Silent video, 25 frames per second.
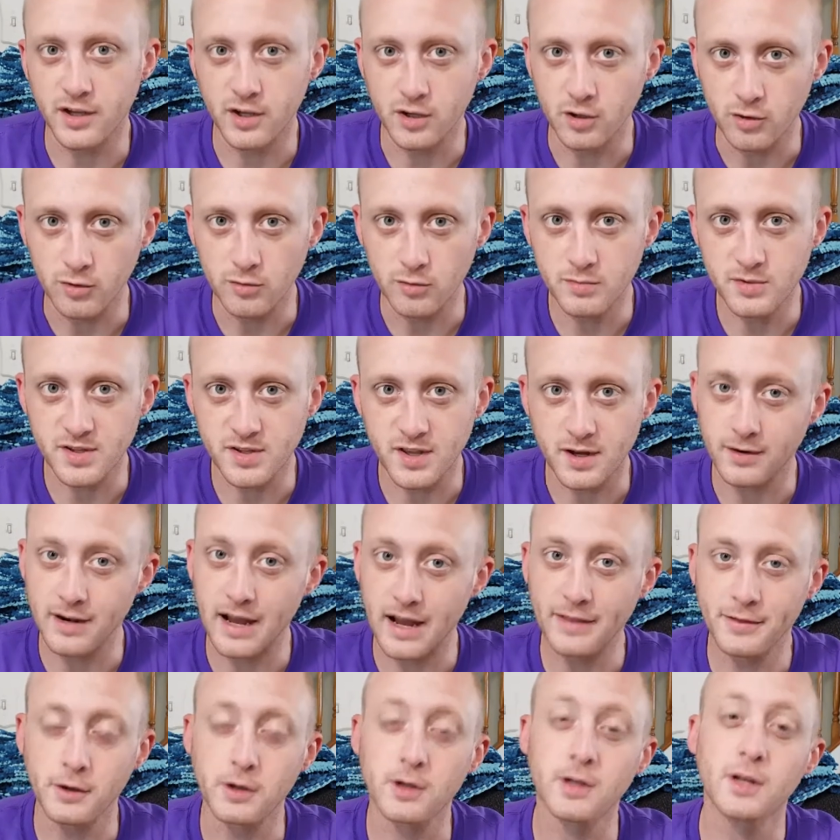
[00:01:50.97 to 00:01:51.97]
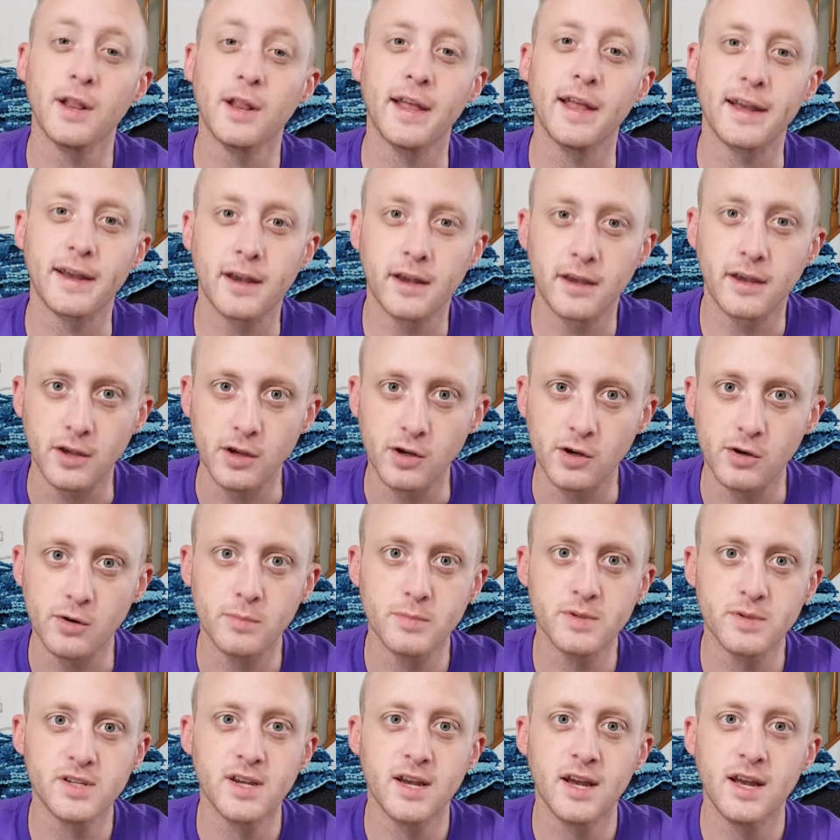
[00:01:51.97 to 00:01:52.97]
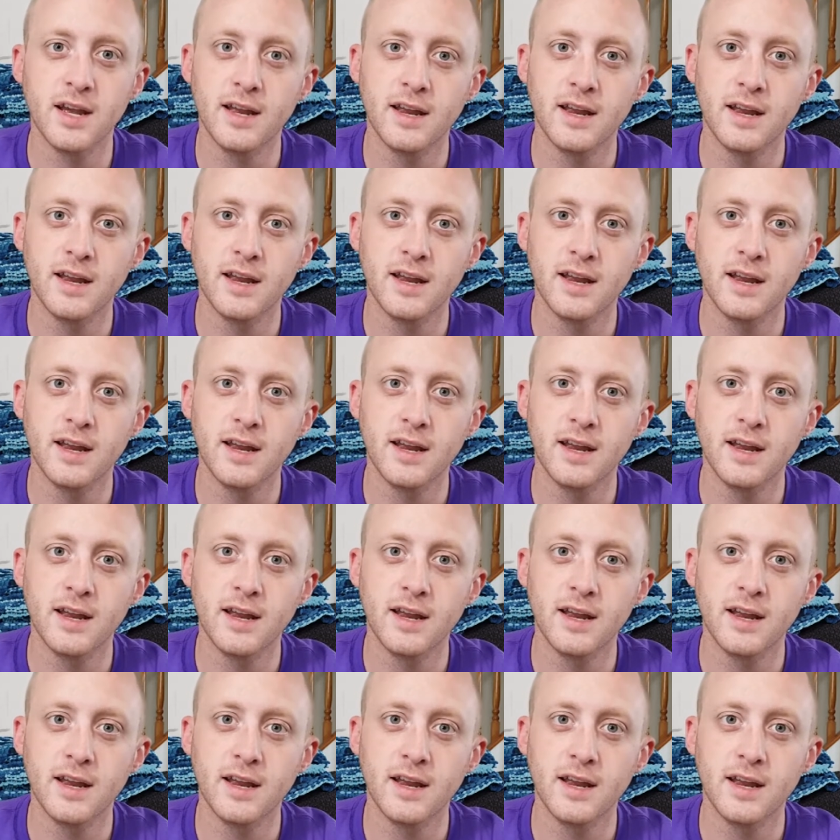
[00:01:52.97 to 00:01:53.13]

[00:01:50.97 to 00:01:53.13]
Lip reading: cubes that are not their Clank cubes.